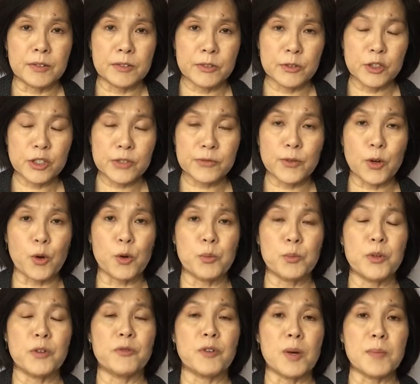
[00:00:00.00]
useful
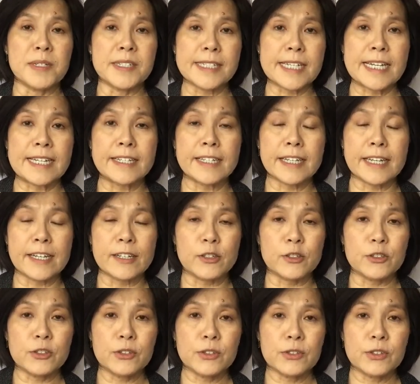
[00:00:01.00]
performance
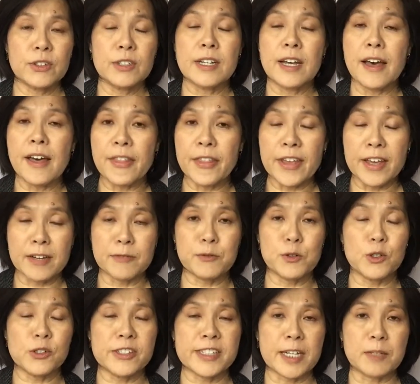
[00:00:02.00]
indicator, there are
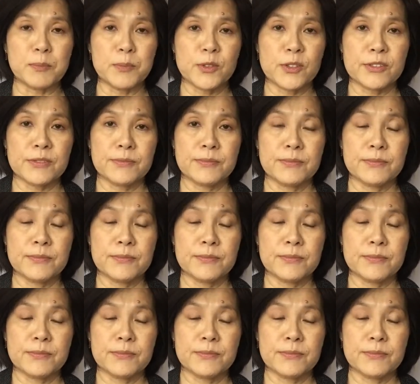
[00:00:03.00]
four steps.